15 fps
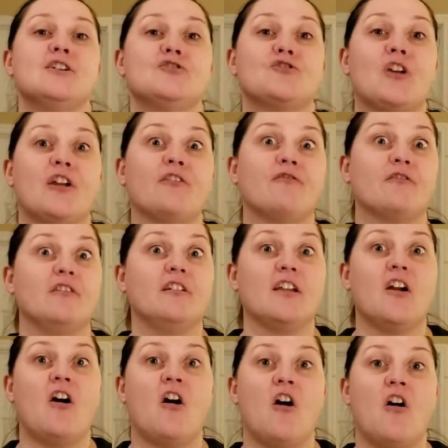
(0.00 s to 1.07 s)
trying really
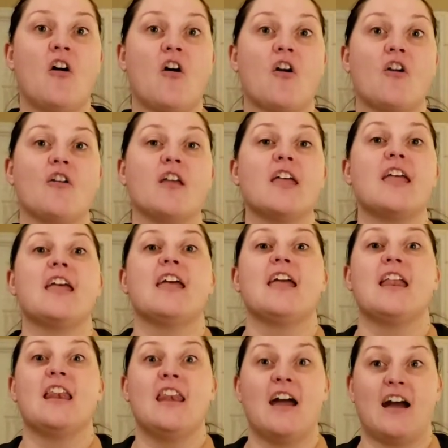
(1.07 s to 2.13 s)
hard
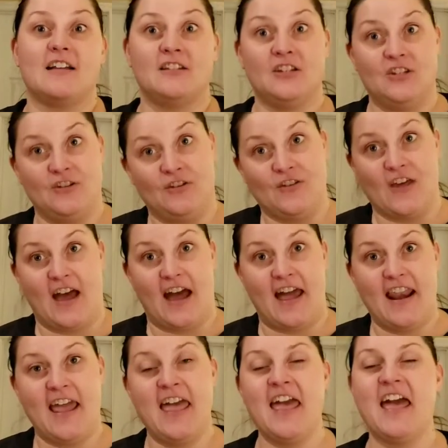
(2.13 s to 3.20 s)
not to do
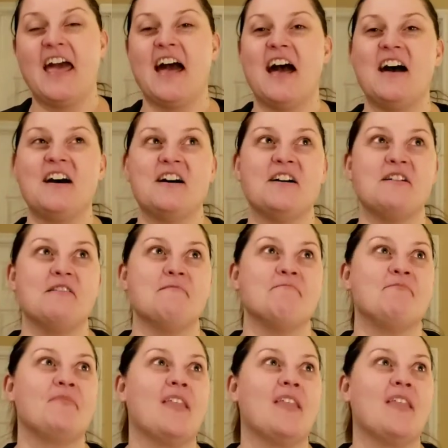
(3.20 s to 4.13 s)
that. How